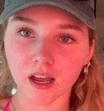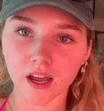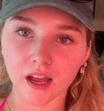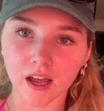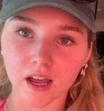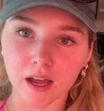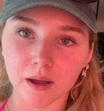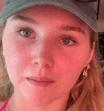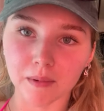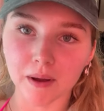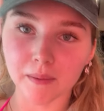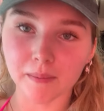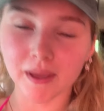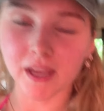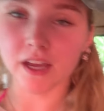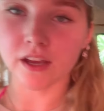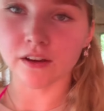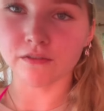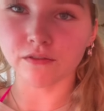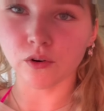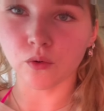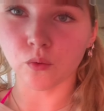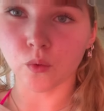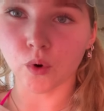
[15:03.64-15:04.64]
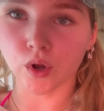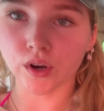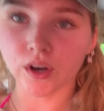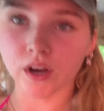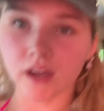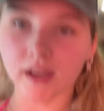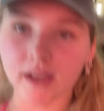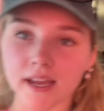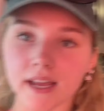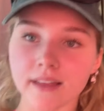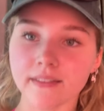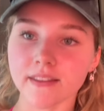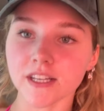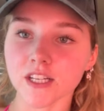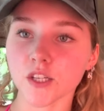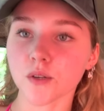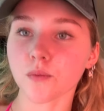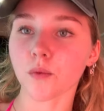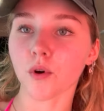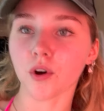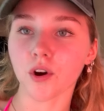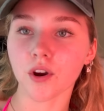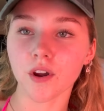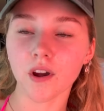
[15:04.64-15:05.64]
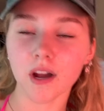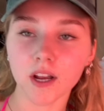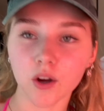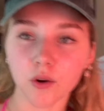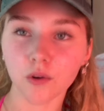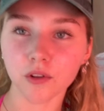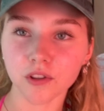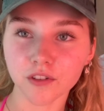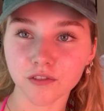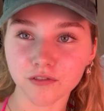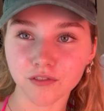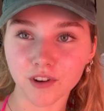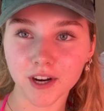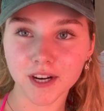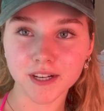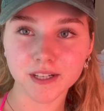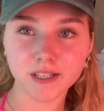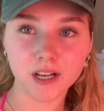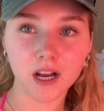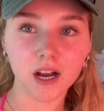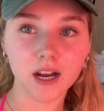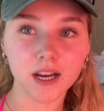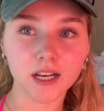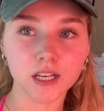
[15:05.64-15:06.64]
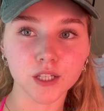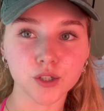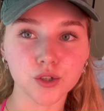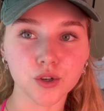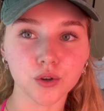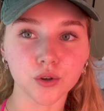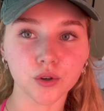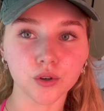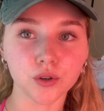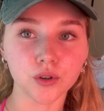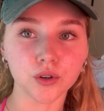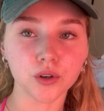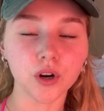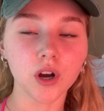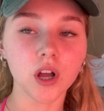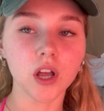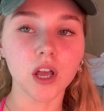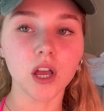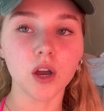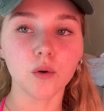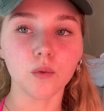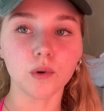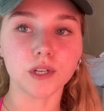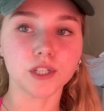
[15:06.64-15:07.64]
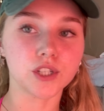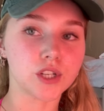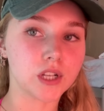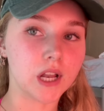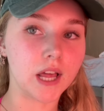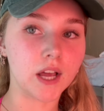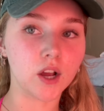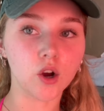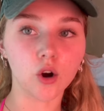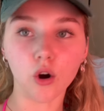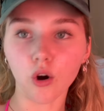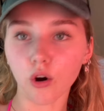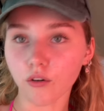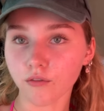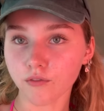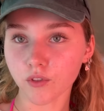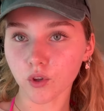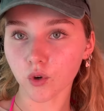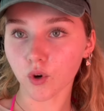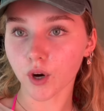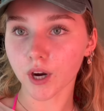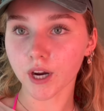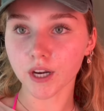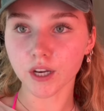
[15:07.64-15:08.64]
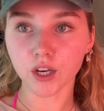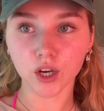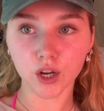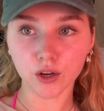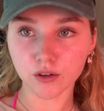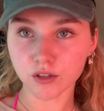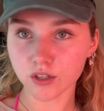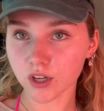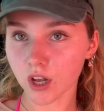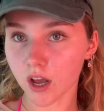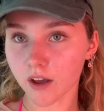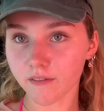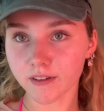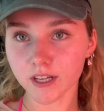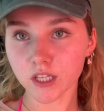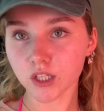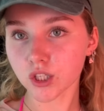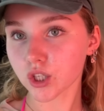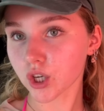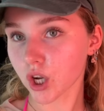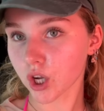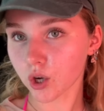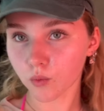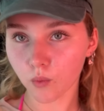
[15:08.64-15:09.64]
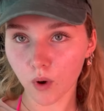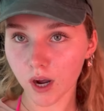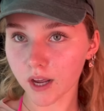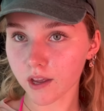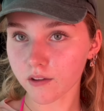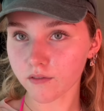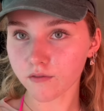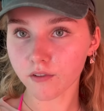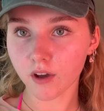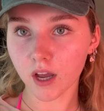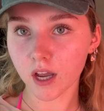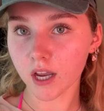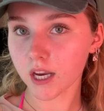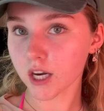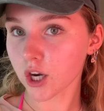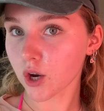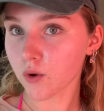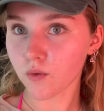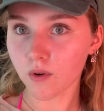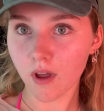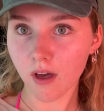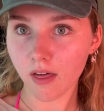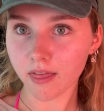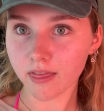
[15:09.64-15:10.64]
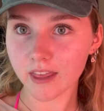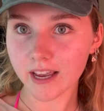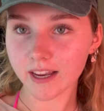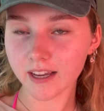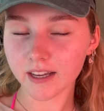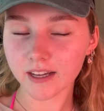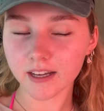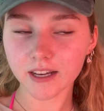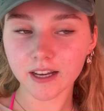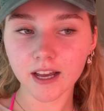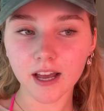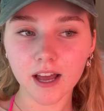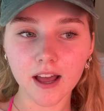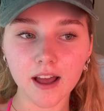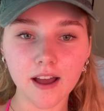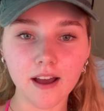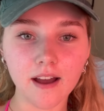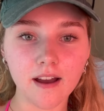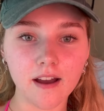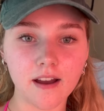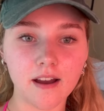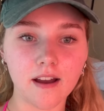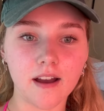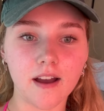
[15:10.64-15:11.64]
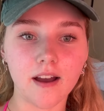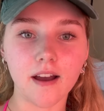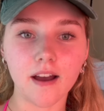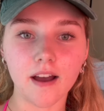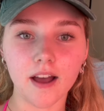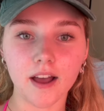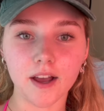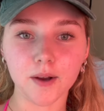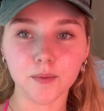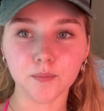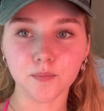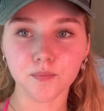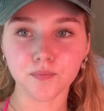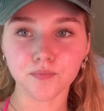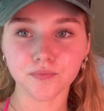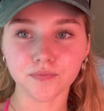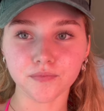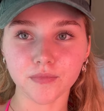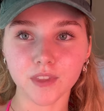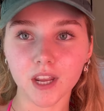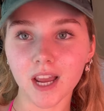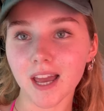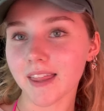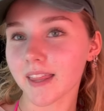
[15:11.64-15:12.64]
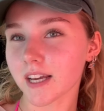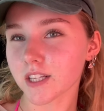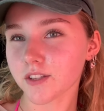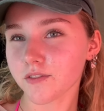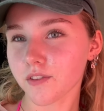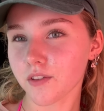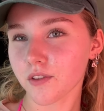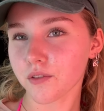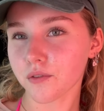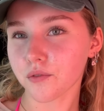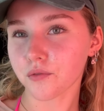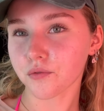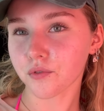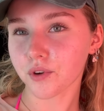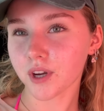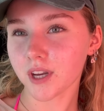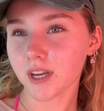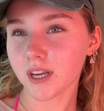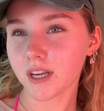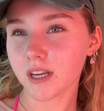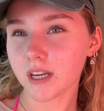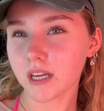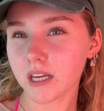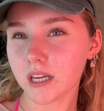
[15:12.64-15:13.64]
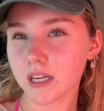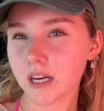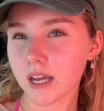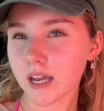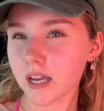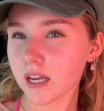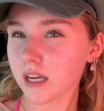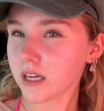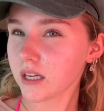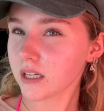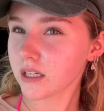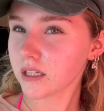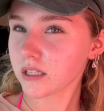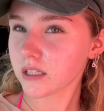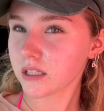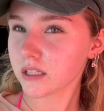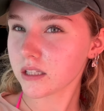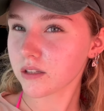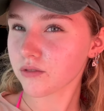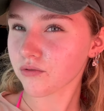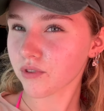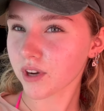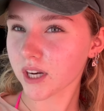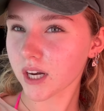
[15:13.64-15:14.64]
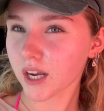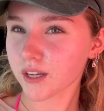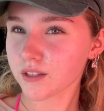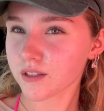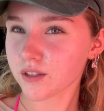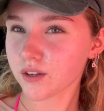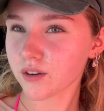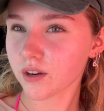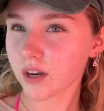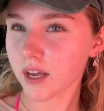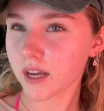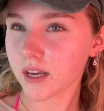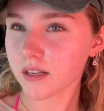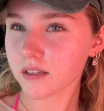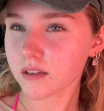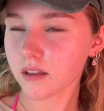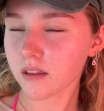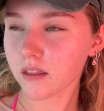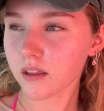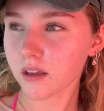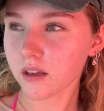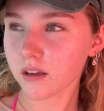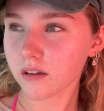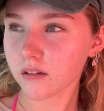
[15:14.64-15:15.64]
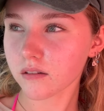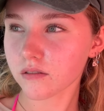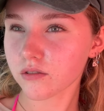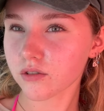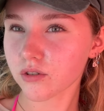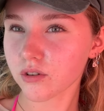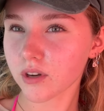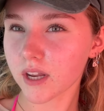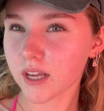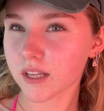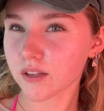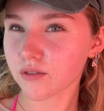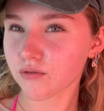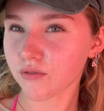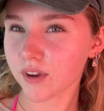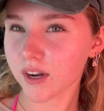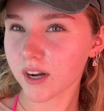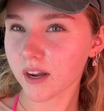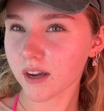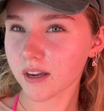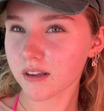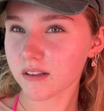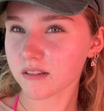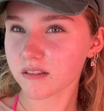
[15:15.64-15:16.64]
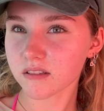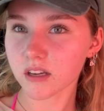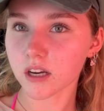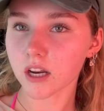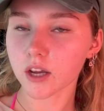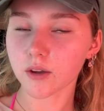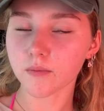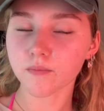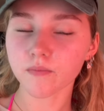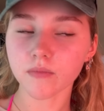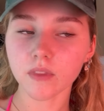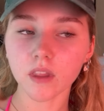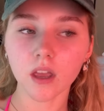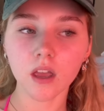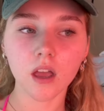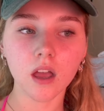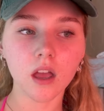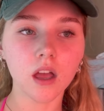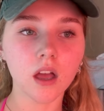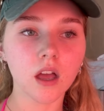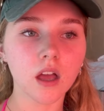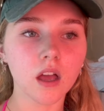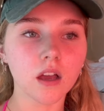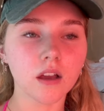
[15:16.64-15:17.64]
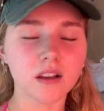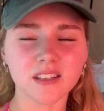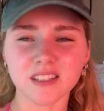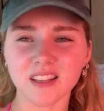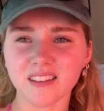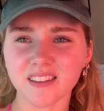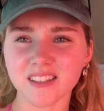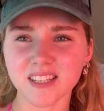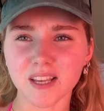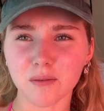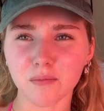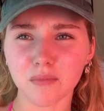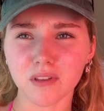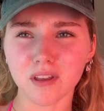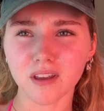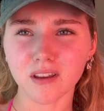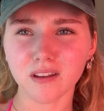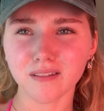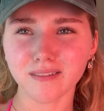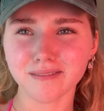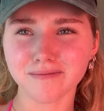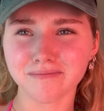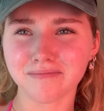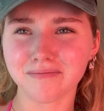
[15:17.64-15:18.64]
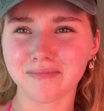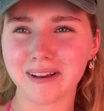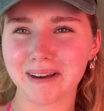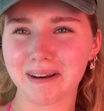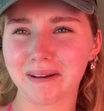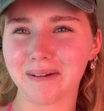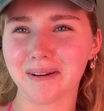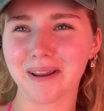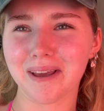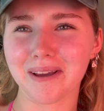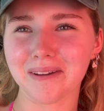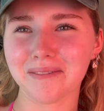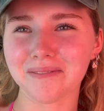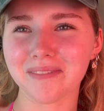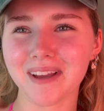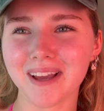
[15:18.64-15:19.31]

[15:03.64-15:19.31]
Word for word: I'm here for one night, and then tomorrow I go on the Fraser Island tour, which is like off the grid, no service, no Wi-Fi, no nothing. And that's for 3 days, 3 nights, 2 days, I think. 2 days, 3 nights, don't know. Is that the same thing? I don't know.